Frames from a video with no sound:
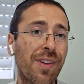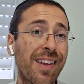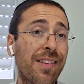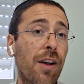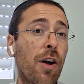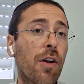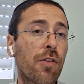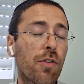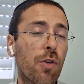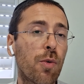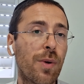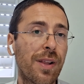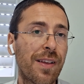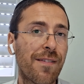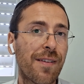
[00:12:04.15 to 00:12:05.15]
it's also
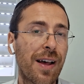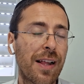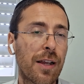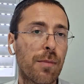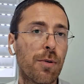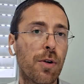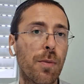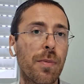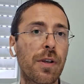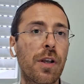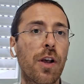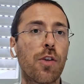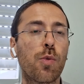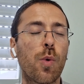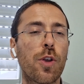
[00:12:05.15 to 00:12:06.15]
really valuable
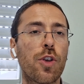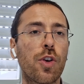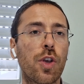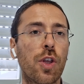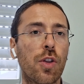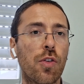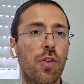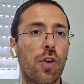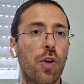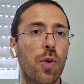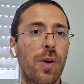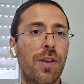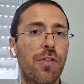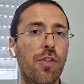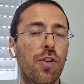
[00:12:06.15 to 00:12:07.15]
because what you can do
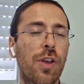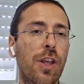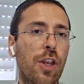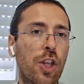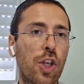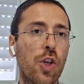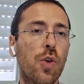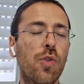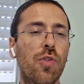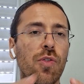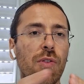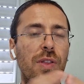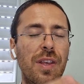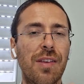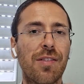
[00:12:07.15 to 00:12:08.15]
is you can
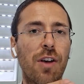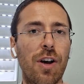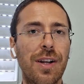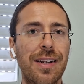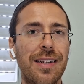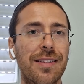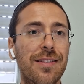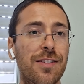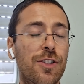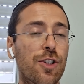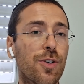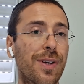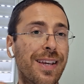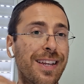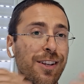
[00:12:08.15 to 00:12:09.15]
use these audience
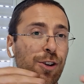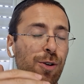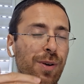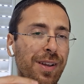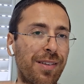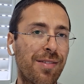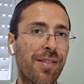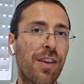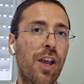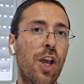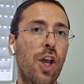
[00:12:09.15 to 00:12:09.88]
to increase